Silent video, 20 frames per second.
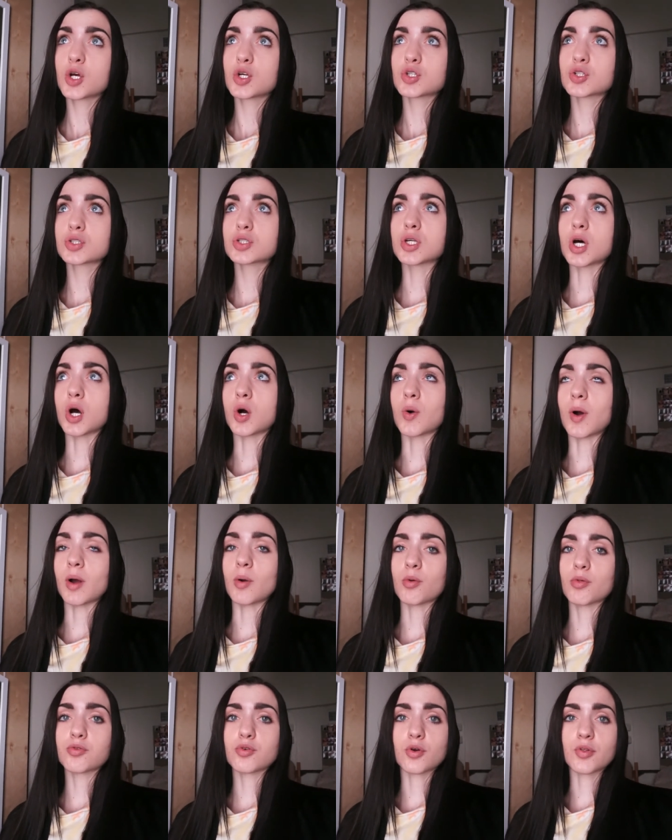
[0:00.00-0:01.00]
So I
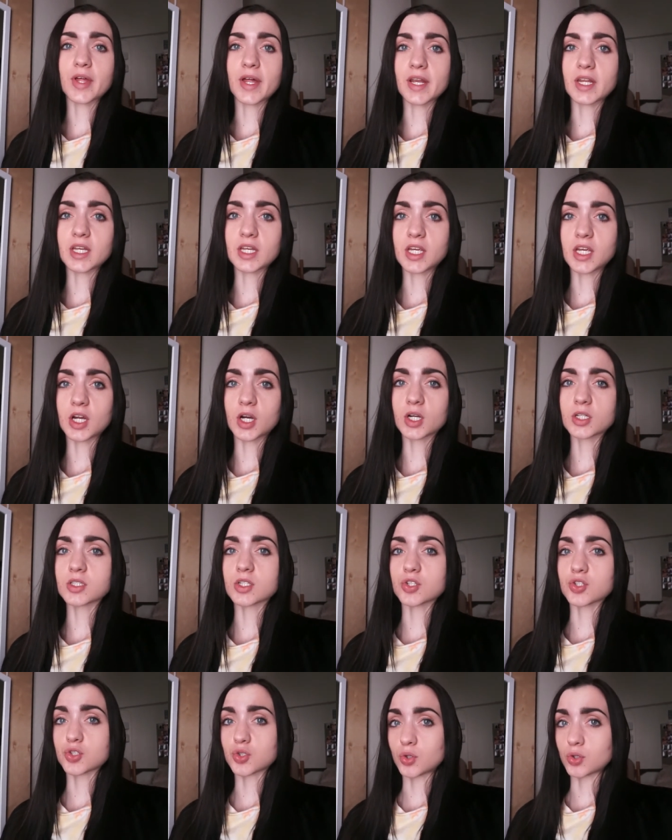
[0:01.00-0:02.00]
will throw that in here. It's
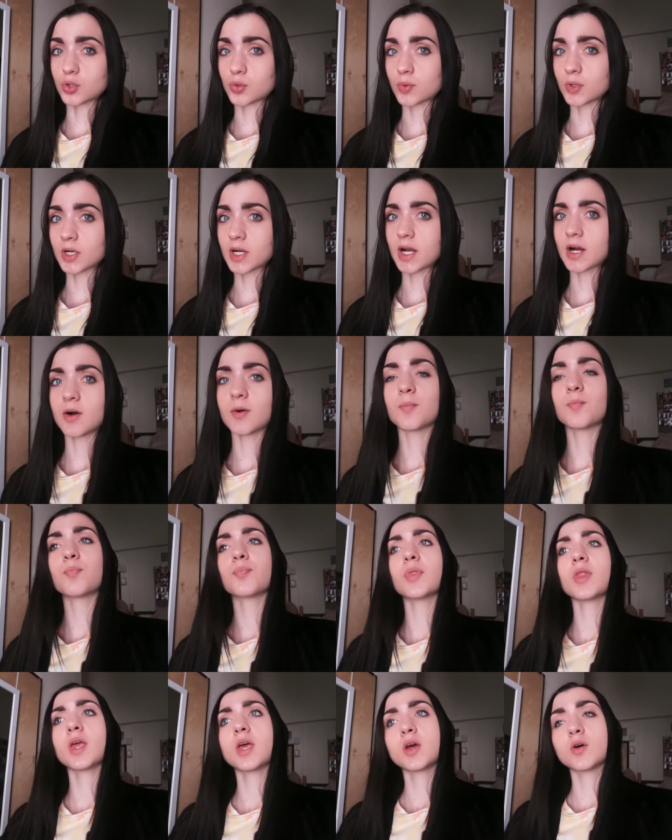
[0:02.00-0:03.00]
a shoulder workout.
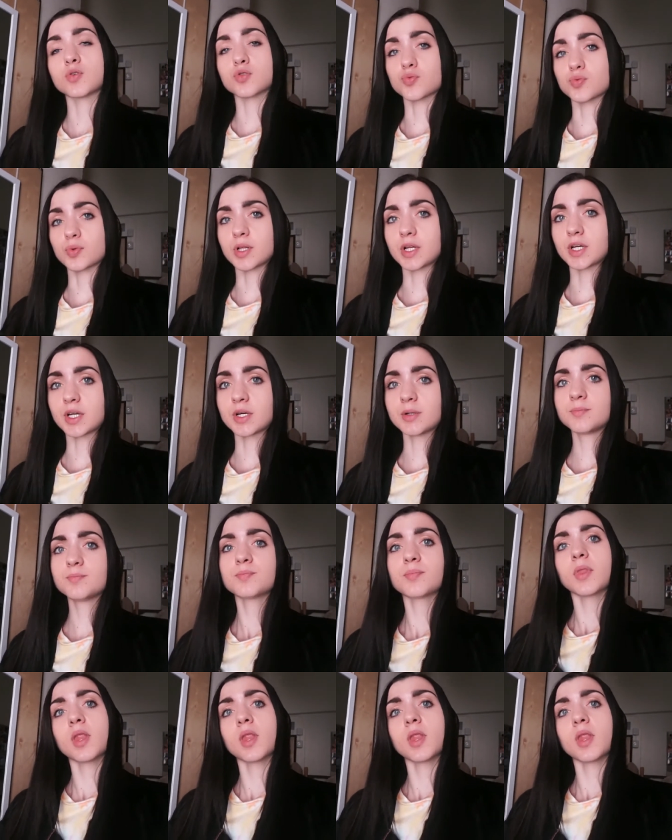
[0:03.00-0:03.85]
It's really good.